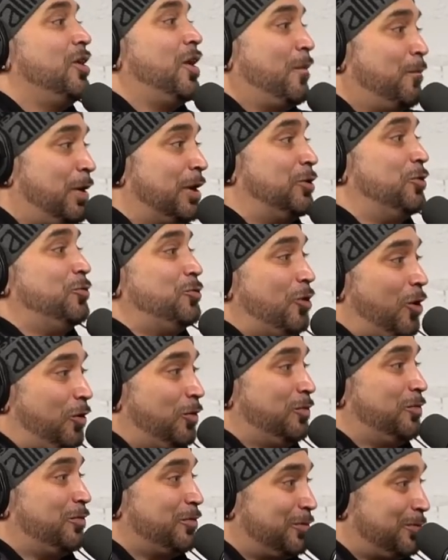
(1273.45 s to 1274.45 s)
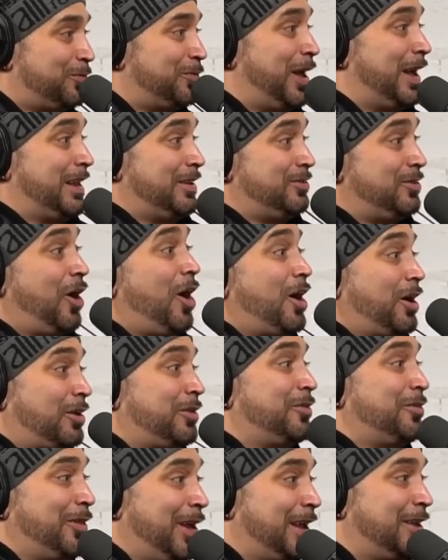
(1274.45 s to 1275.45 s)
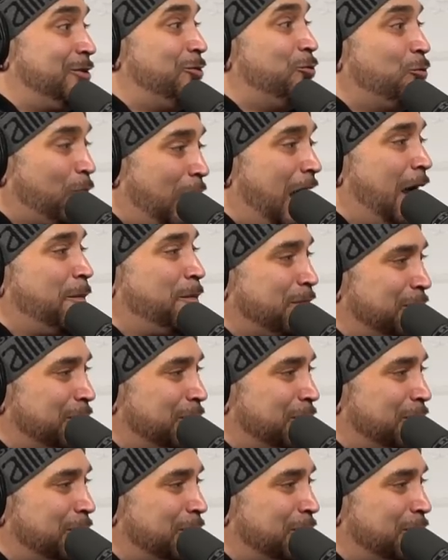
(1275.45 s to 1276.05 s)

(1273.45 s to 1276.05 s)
but you don't like talk like you rap.